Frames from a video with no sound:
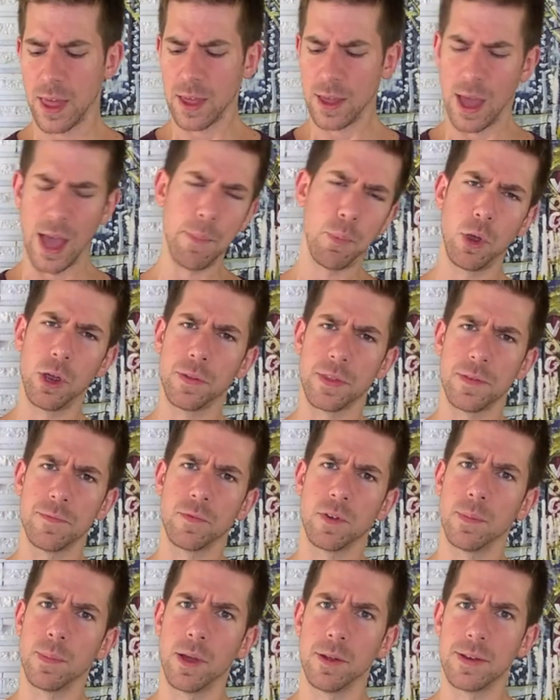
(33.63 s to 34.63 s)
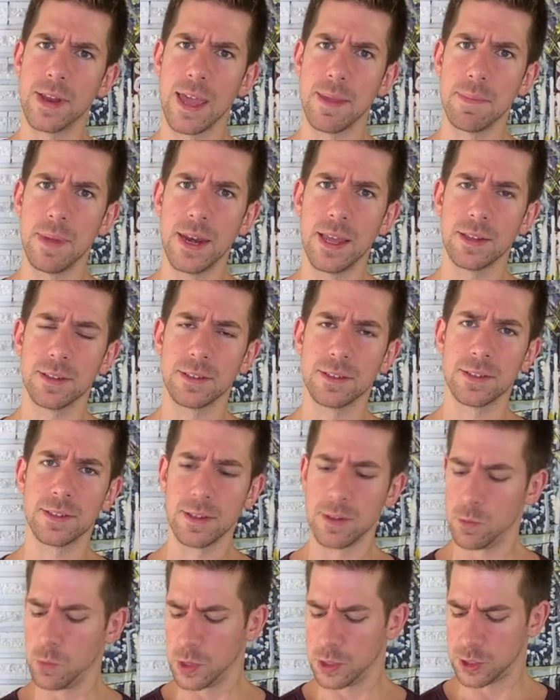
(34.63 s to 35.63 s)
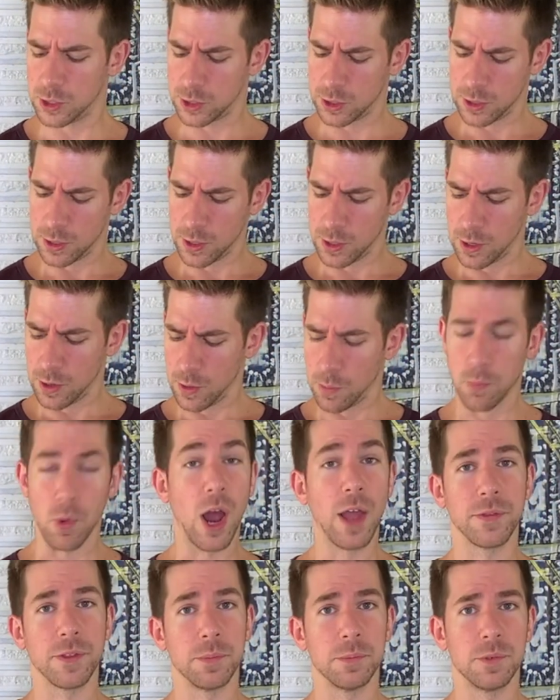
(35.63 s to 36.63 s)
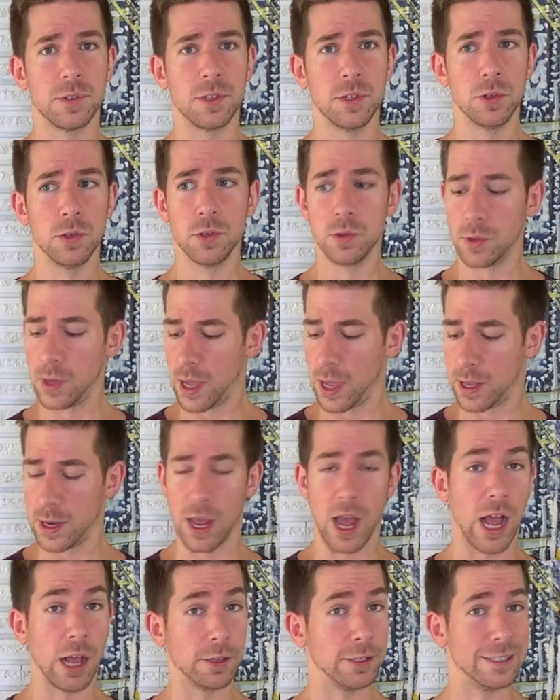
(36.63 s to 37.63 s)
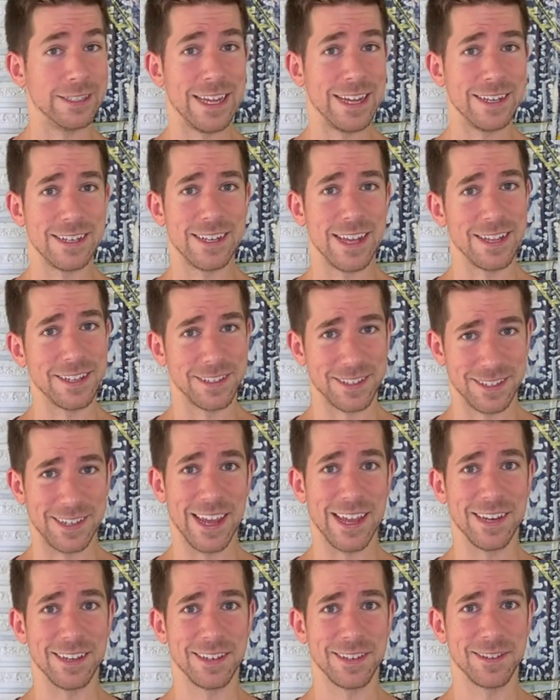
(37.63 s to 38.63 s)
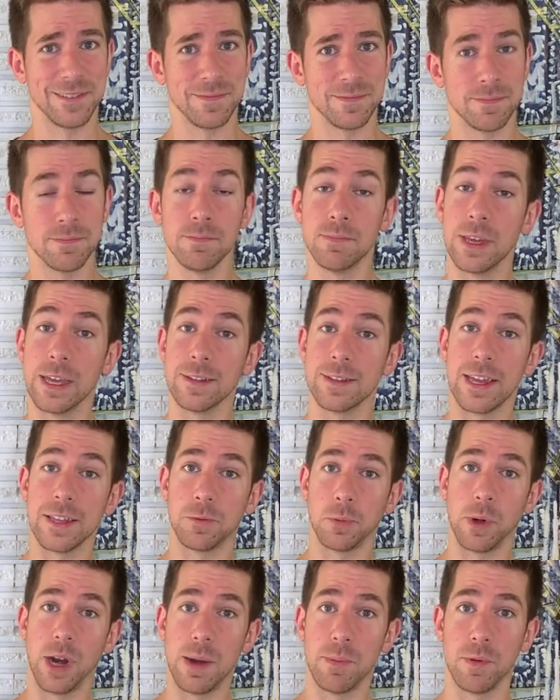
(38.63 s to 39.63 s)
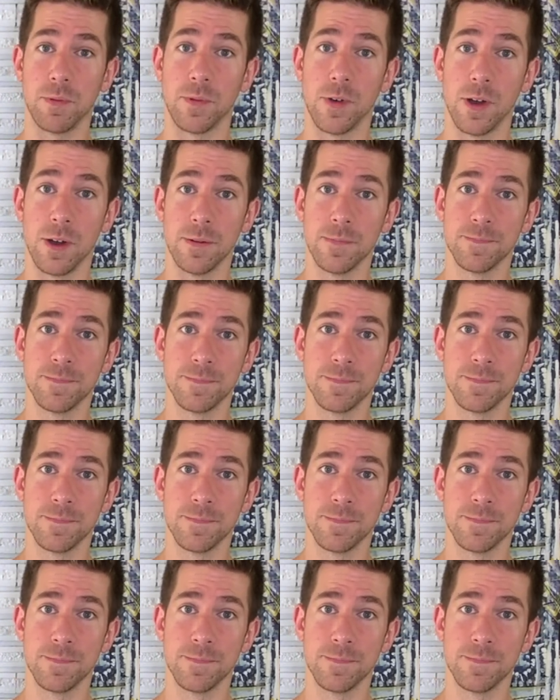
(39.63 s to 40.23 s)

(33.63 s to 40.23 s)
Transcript: I boiled them for about 9 minutes, which brought them to an al dente state, because that's what I prefer.